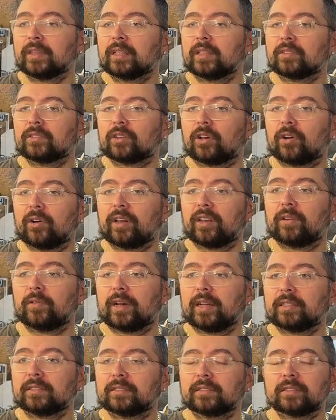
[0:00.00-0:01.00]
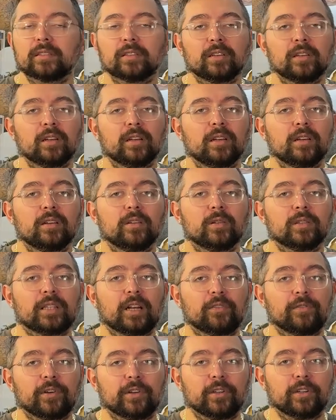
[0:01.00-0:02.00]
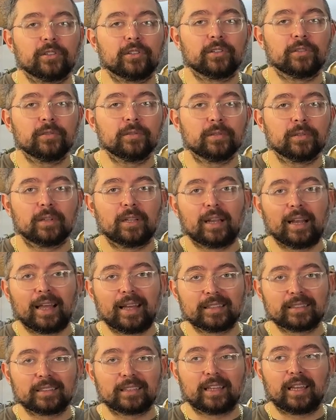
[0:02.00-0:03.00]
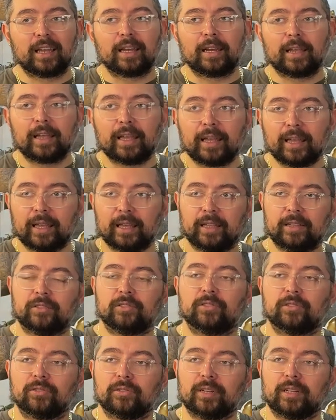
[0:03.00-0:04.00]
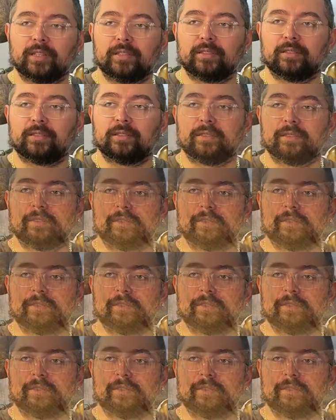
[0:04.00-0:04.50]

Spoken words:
So anyways, without further ado, let's get into it.